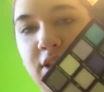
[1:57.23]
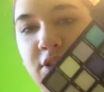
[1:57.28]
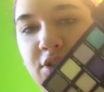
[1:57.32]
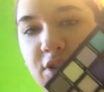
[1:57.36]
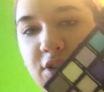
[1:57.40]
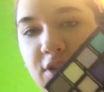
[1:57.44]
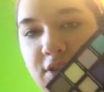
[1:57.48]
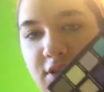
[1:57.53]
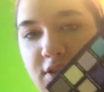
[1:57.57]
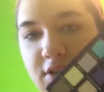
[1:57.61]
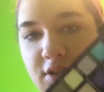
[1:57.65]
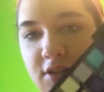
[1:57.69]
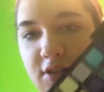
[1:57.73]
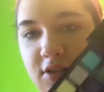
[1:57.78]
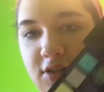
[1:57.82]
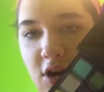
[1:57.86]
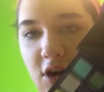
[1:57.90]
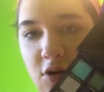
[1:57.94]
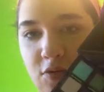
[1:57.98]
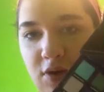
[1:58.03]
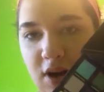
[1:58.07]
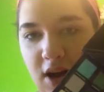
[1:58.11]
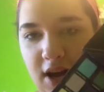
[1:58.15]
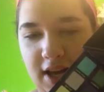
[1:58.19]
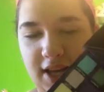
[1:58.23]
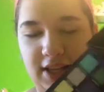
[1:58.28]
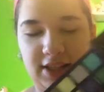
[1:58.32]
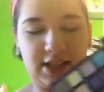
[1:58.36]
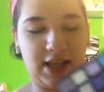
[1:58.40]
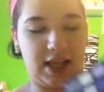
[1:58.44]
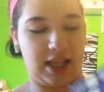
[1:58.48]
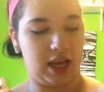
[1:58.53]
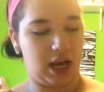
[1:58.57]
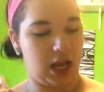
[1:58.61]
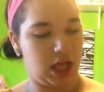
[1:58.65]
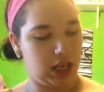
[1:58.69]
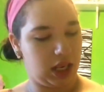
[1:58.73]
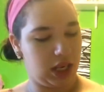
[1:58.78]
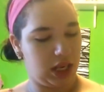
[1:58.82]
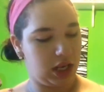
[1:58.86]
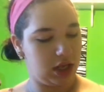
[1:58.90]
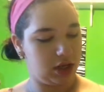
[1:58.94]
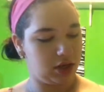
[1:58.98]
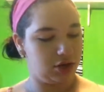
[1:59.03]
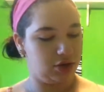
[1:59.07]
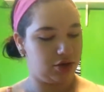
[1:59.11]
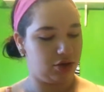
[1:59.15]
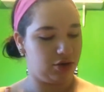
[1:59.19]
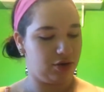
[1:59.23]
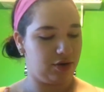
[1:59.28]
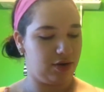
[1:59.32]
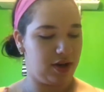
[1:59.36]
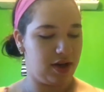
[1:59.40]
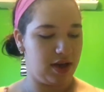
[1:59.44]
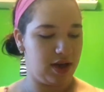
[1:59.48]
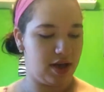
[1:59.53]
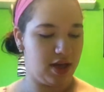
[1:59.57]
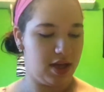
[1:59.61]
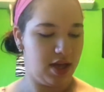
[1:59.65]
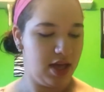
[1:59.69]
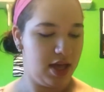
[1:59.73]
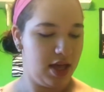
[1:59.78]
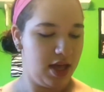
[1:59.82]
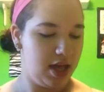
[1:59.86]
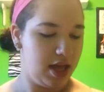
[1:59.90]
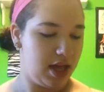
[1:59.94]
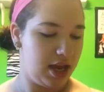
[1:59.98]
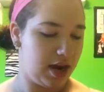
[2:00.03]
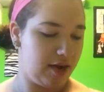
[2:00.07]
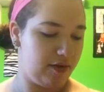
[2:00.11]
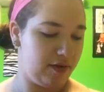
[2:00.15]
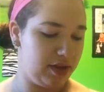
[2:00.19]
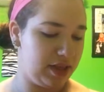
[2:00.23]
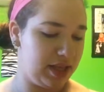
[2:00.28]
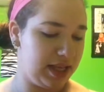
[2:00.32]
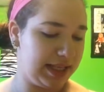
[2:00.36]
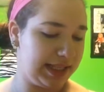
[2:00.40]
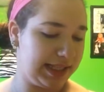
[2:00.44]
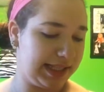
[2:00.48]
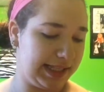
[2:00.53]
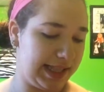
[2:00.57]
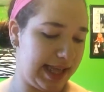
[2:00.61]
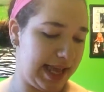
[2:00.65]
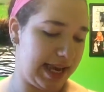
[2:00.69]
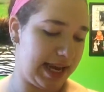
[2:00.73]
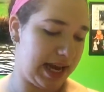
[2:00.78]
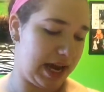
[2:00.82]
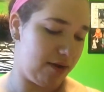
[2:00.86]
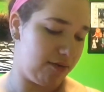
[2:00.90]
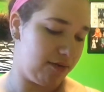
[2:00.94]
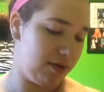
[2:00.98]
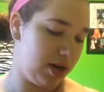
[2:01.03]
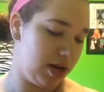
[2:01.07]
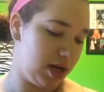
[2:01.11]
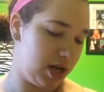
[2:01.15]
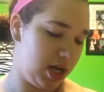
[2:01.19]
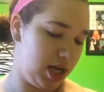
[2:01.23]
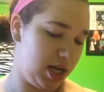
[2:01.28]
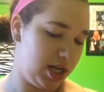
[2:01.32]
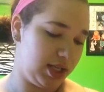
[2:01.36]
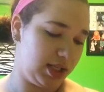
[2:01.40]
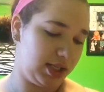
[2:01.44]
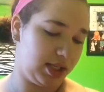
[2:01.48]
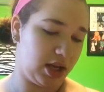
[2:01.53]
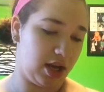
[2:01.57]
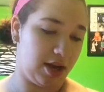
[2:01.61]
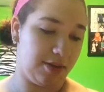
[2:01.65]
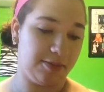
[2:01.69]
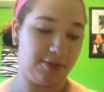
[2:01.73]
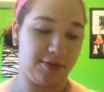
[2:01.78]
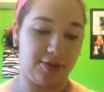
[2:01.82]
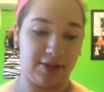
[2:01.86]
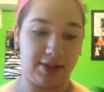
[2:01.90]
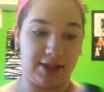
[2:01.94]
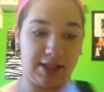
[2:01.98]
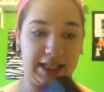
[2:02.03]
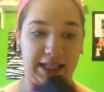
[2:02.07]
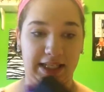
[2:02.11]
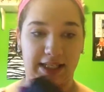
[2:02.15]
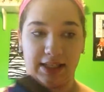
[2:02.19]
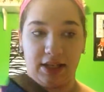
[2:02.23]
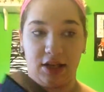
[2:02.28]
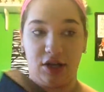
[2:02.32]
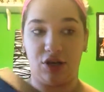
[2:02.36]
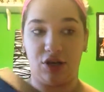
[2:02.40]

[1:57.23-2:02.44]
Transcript: just so nice and luxury, and everything's laid out nice. Comes with 16